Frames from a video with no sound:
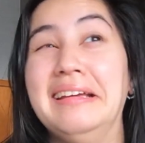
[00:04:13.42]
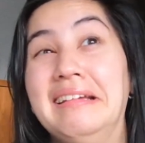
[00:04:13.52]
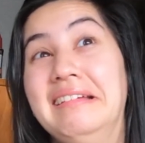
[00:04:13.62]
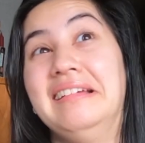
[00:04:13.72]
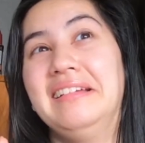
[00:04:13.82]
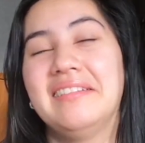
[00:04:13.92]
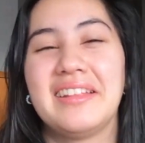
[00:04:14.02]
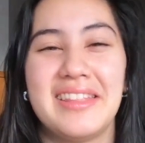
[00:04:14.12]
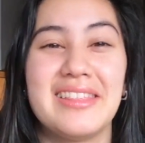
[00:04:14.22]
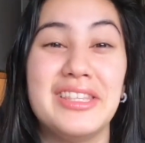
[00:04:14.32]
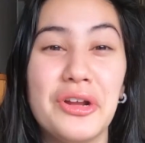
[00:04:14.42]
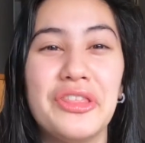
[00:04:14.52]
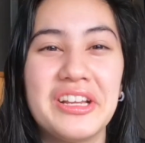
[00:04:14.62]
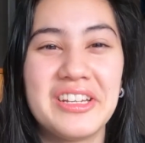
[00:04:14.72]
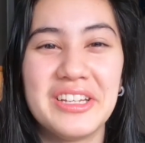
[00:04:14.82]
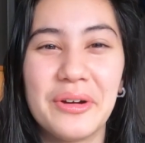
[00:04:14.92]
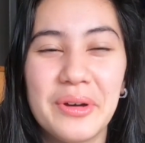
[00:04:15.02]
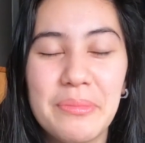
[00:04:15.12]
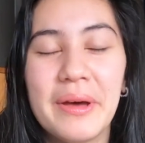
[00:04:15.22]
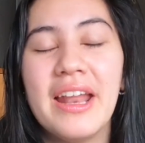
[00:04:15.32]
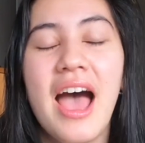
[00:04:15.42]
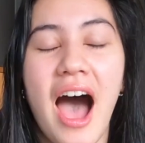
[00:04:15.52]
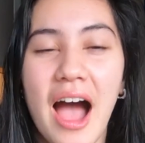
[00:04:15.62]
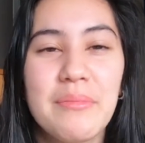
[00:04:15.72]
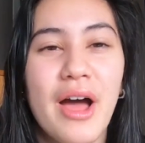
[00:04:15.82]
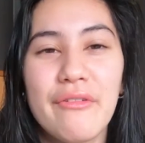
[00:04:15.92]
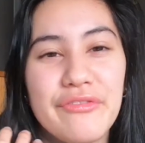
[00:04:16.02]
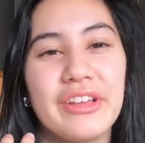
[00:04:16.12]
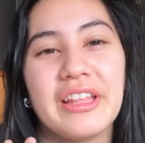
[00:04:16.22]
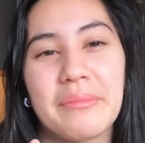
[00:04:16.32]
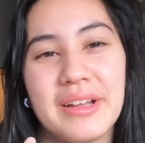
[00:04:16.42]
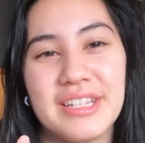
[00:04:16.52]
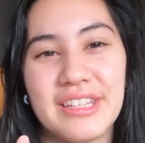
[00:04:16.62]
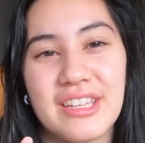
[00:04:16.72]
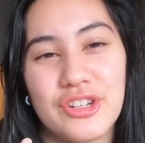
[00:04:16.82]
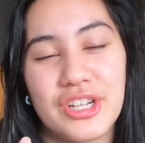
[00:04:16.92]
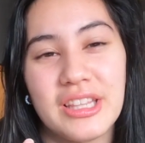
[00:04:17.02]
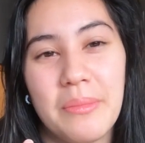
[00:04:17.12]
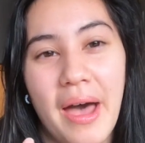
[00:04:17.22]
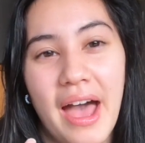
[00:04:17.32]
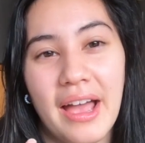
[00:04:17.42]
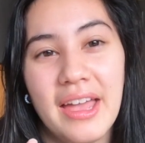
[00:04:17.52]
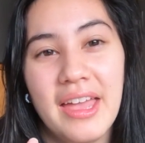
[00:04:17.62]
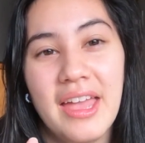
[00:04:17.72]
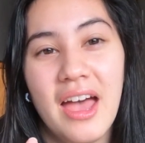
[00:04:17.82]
that's their thing to deal with, but I'm not feeling my teeth touching in the back